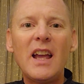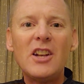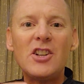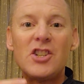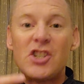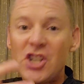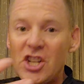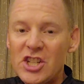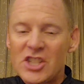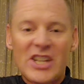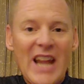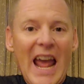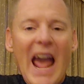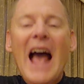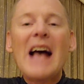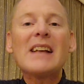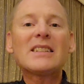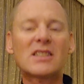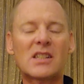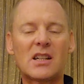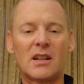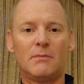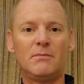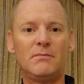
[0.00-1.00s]
Just
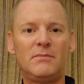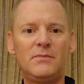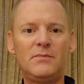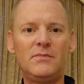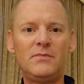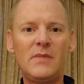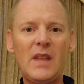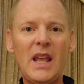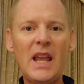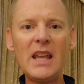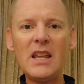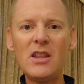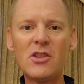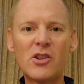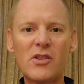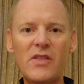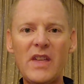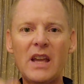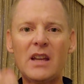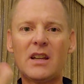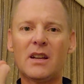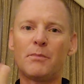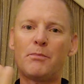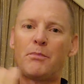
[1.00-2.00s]
ask them. Either
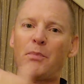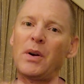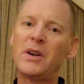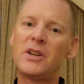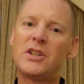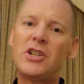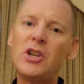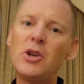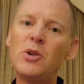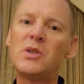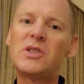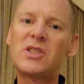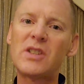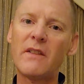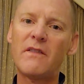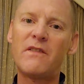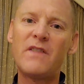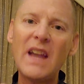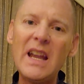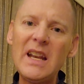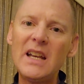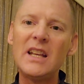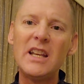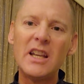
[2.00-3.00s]
they can produce a
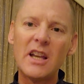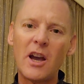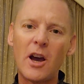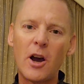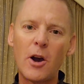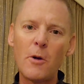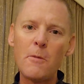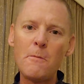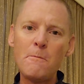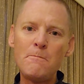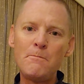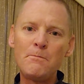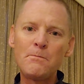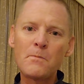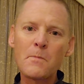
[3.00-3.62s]
video